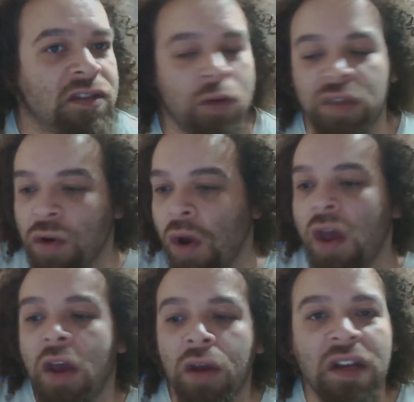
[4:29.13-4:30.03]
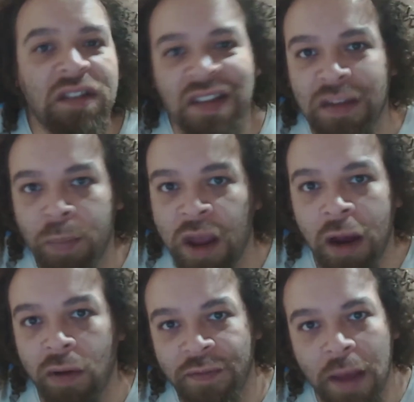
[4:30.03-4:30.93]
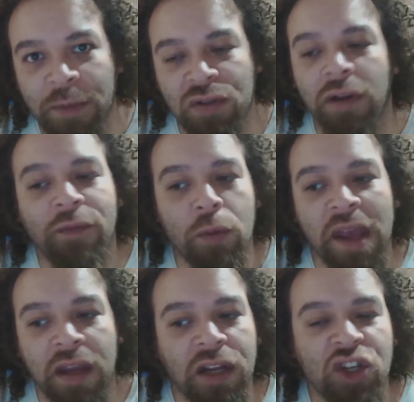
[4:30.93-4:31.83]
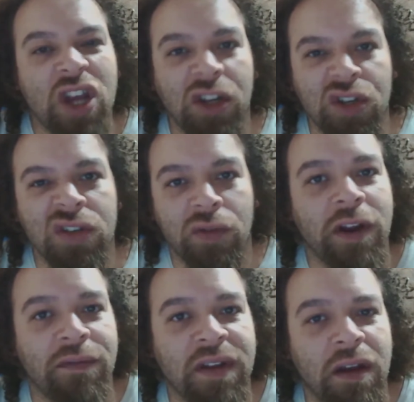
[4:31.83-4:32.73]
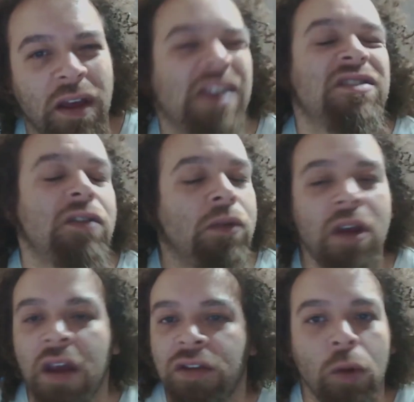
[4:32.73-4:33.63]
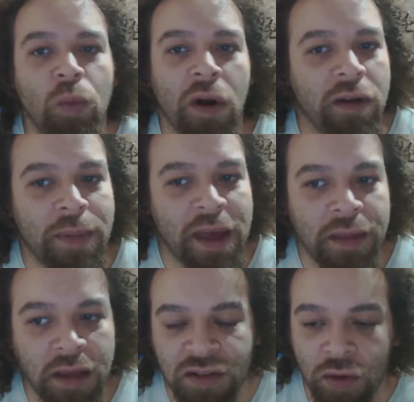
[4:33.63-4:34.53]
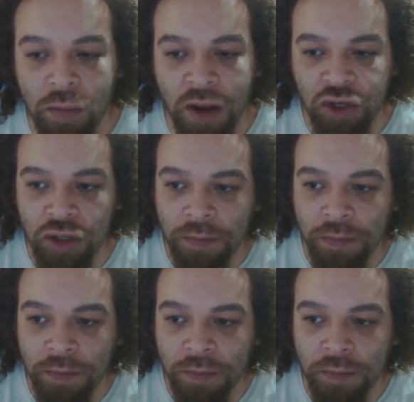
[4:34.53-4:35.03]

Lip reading: So it's not going to disappear off Amazon if you make any changes or anything like that, so don't worry about that too much.